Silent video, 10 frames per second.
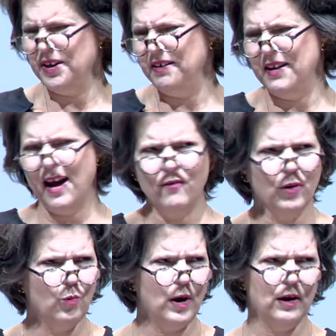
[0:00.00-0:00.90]

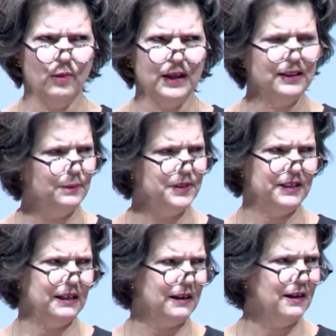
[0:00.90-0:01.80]
never wear red
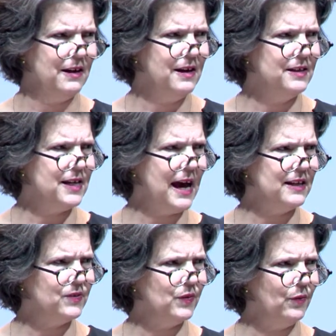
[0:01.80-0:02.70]
lipstick to
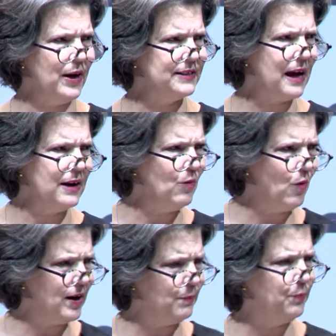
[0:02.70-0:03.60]
ask for a raise. I don't
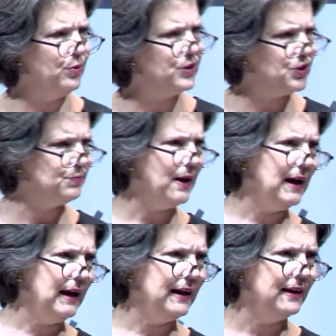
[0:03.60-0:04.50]
want to push
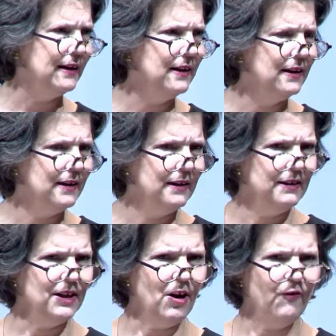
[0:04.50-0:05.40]
my,
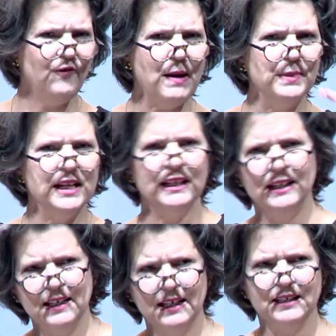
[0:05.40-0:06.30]
you know,
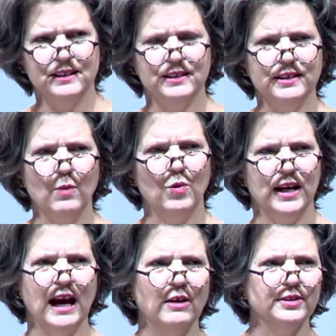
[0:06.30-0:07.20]
femininity into someone
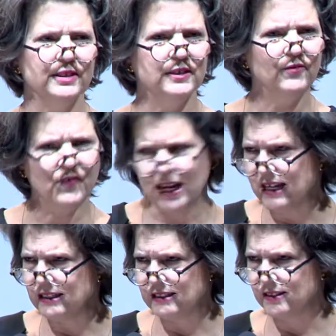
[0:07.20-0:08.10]
else's
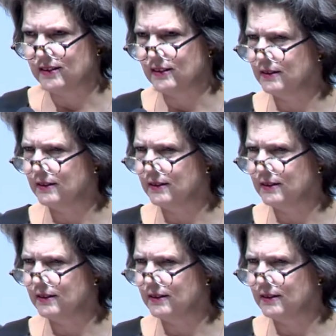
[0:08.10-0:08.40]
face.